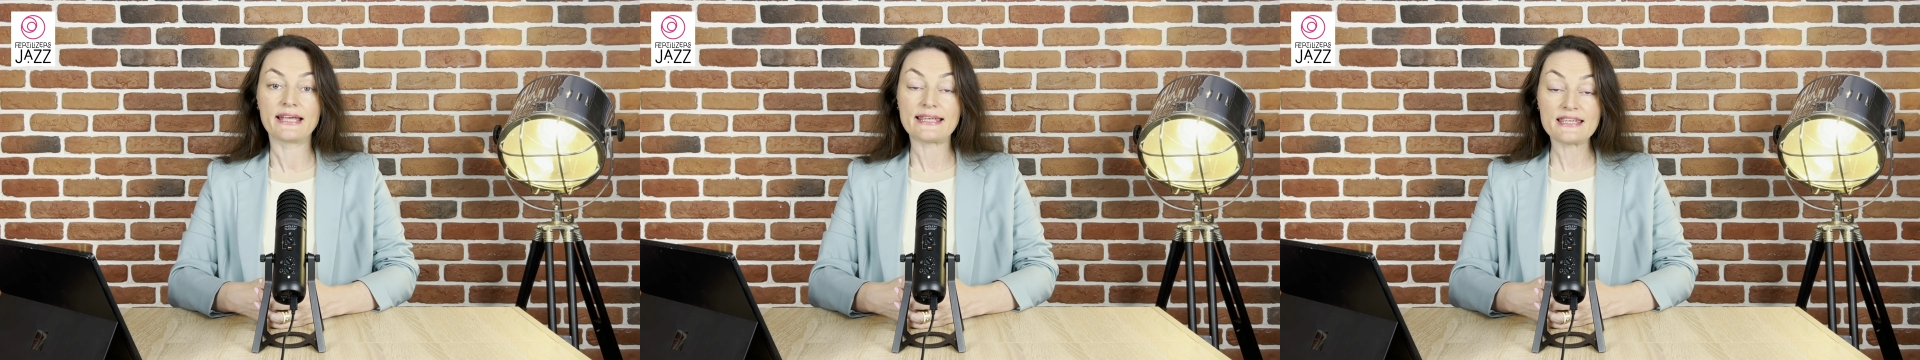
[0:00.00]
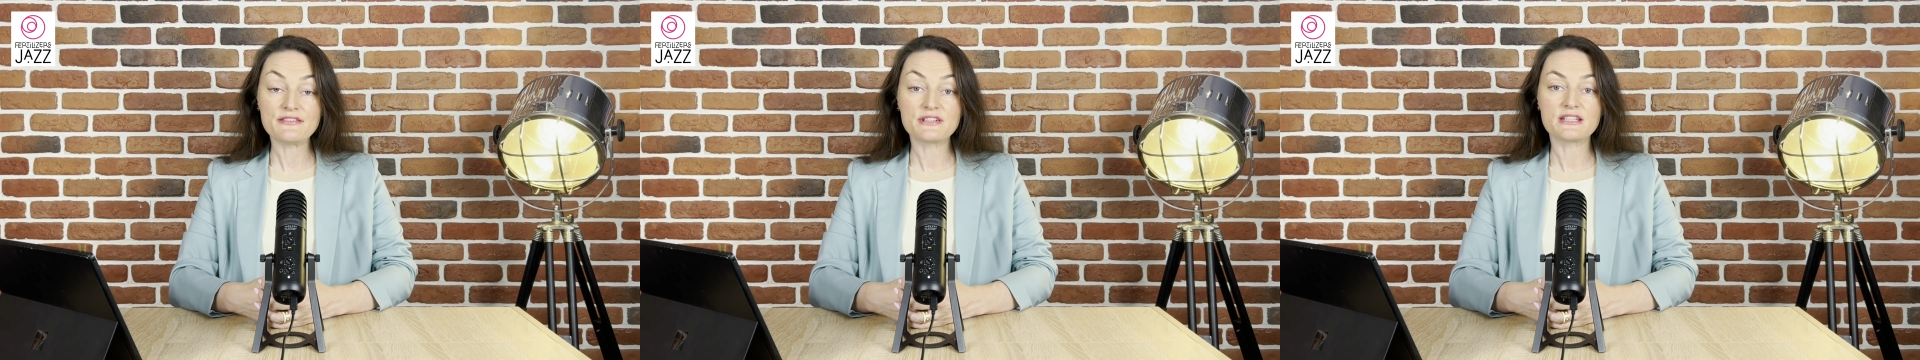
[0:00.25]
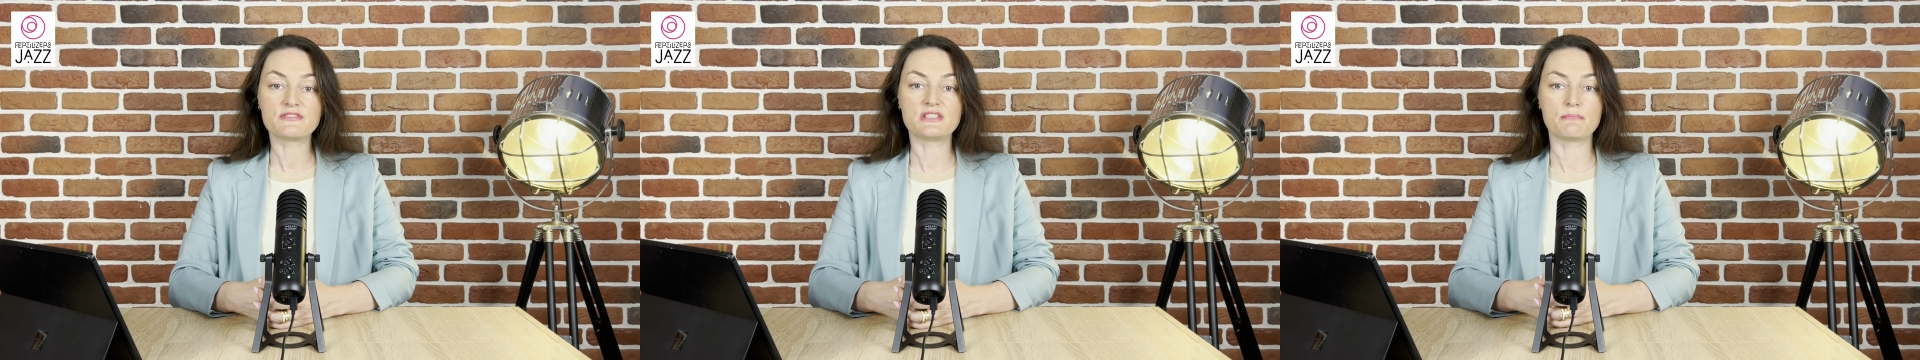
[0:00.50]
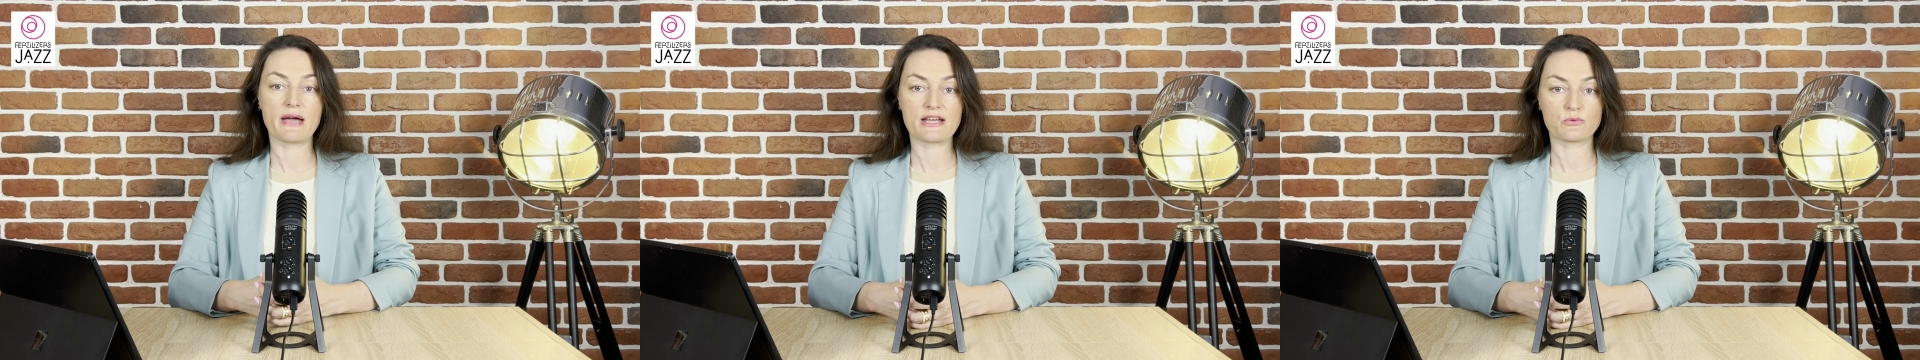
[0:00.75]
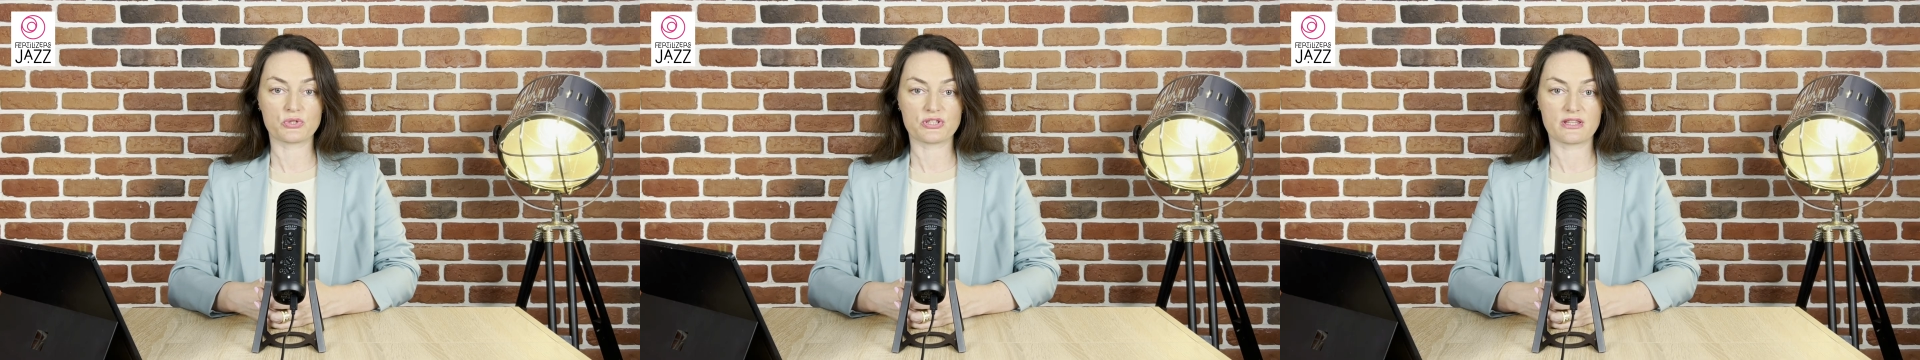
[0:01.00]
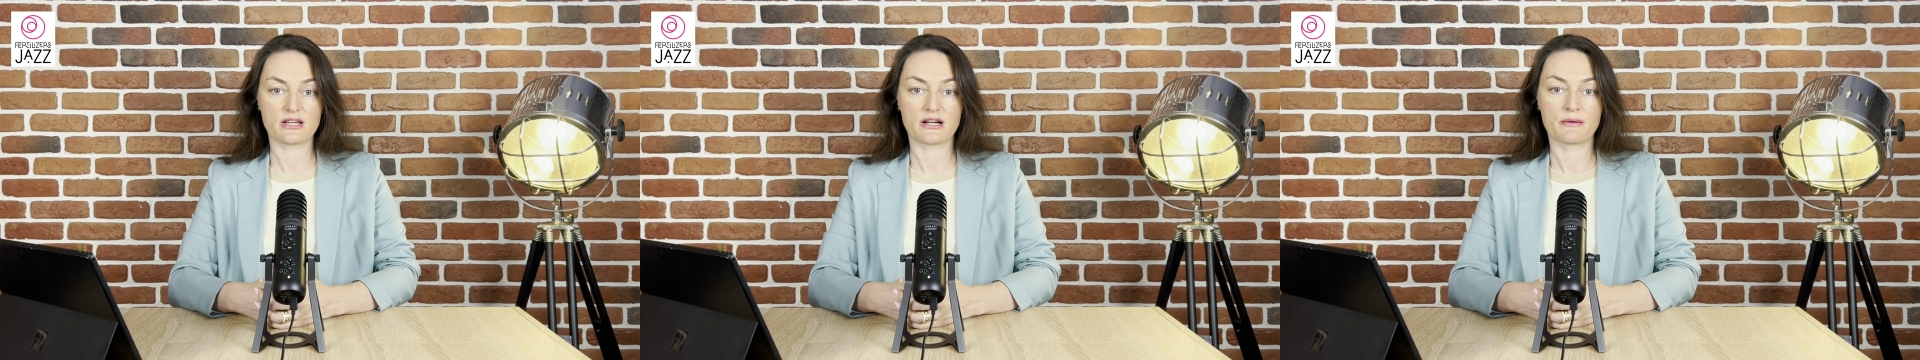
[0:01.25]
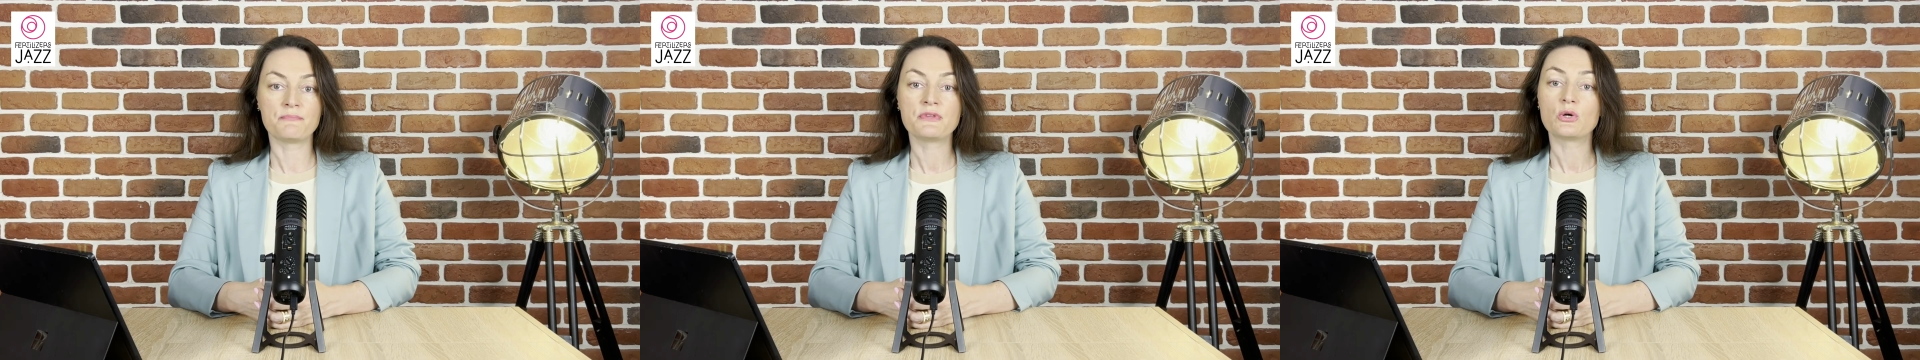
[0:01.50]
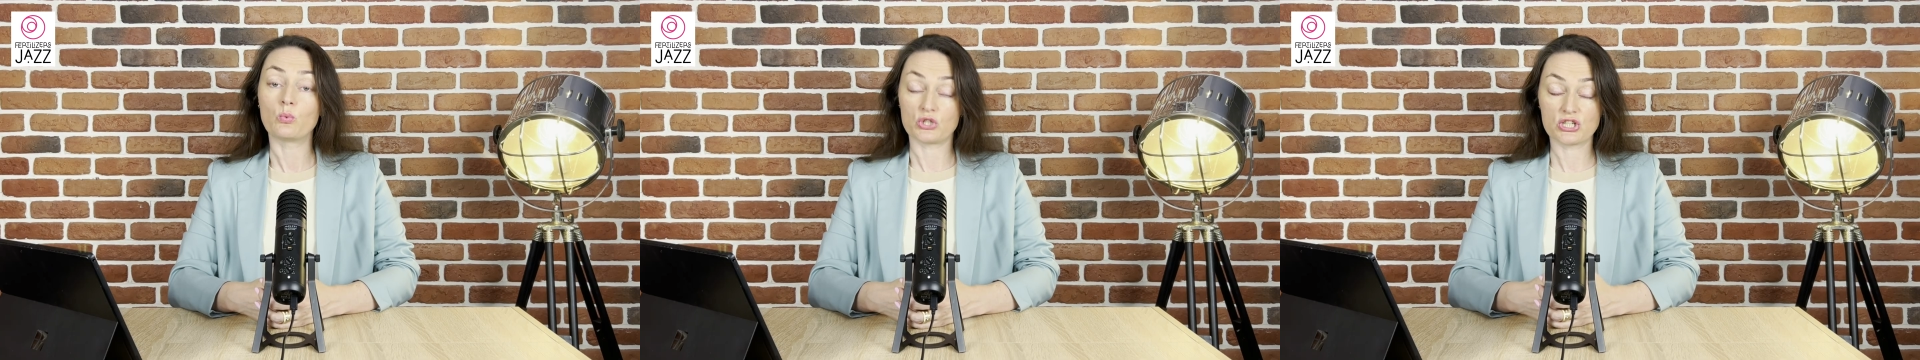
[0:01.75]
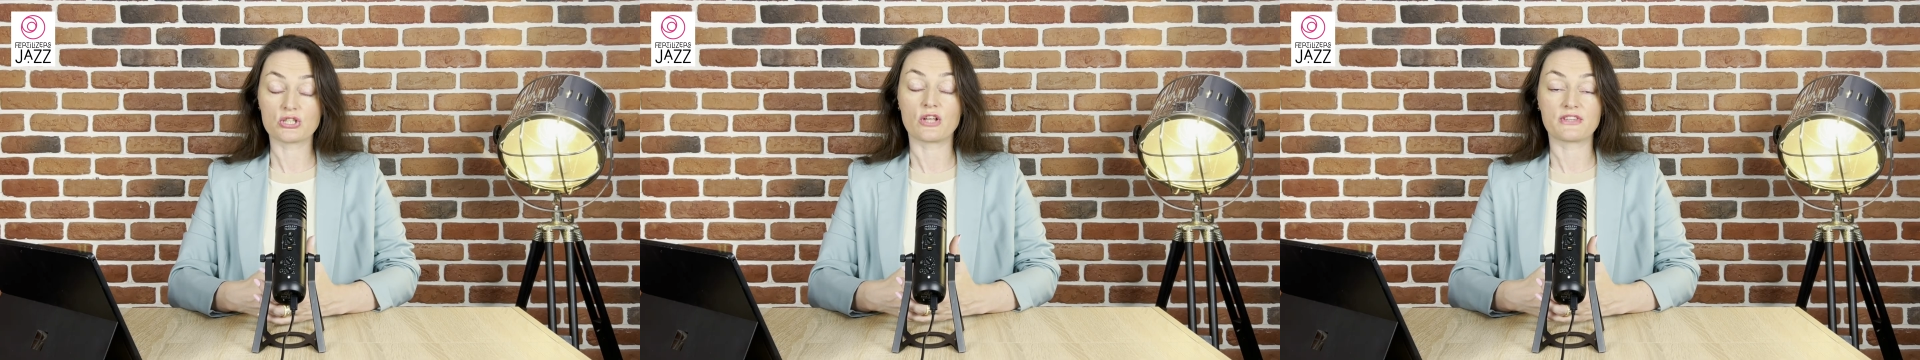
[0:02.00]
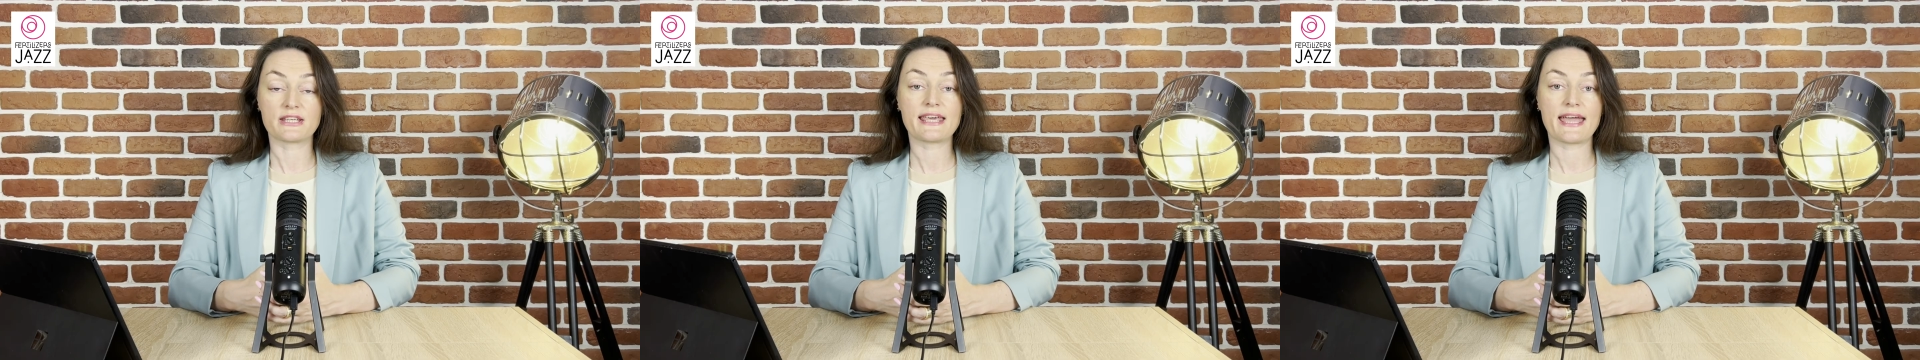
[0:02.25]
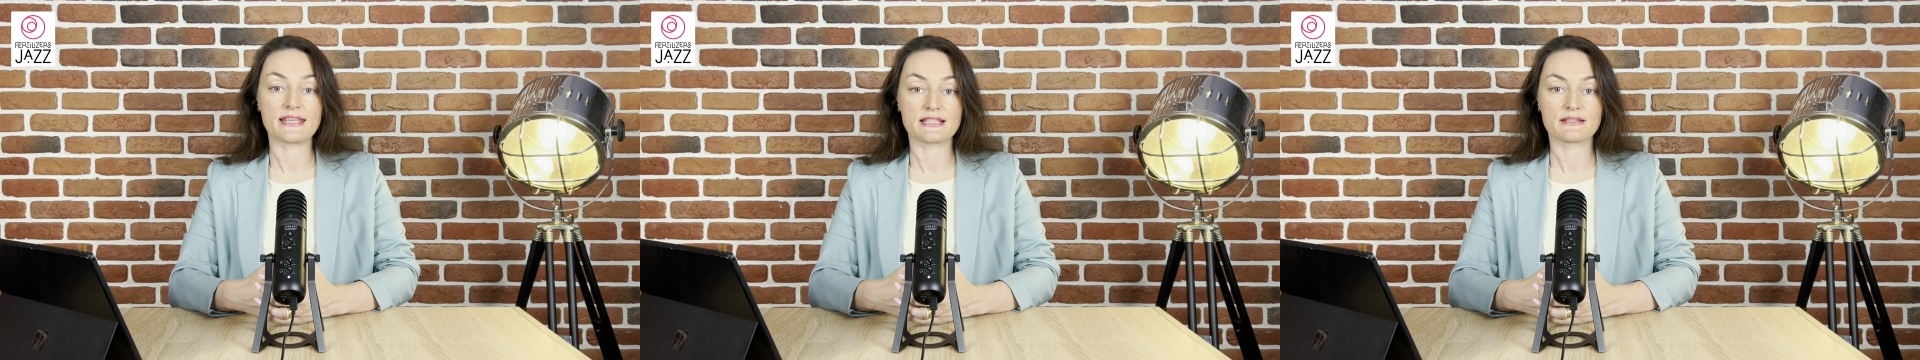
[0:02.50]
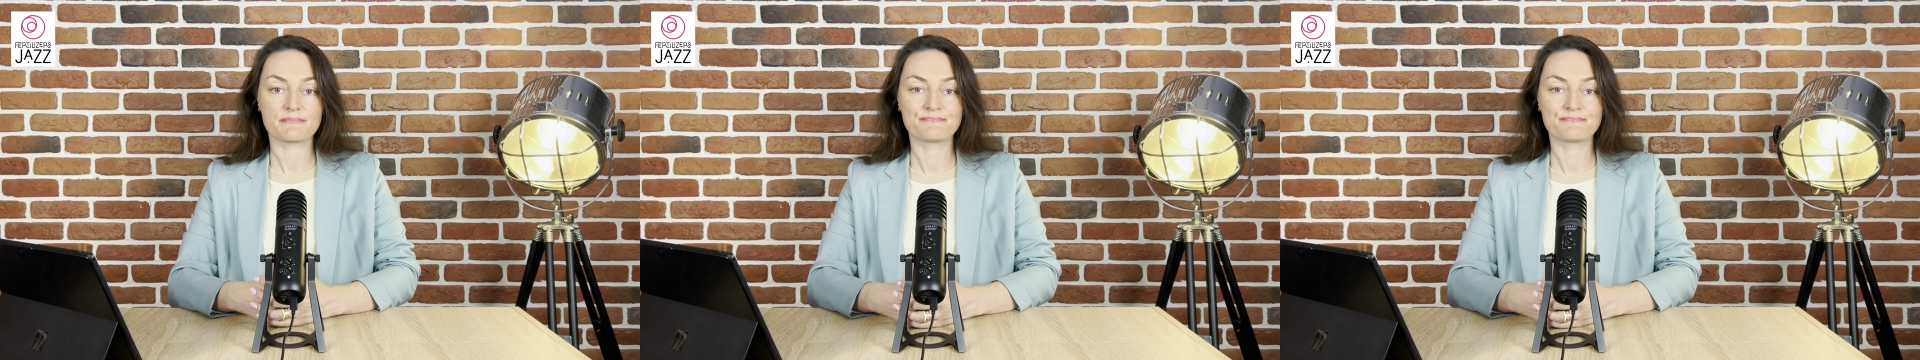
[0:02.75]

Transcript: even if demand was there, which is not the case.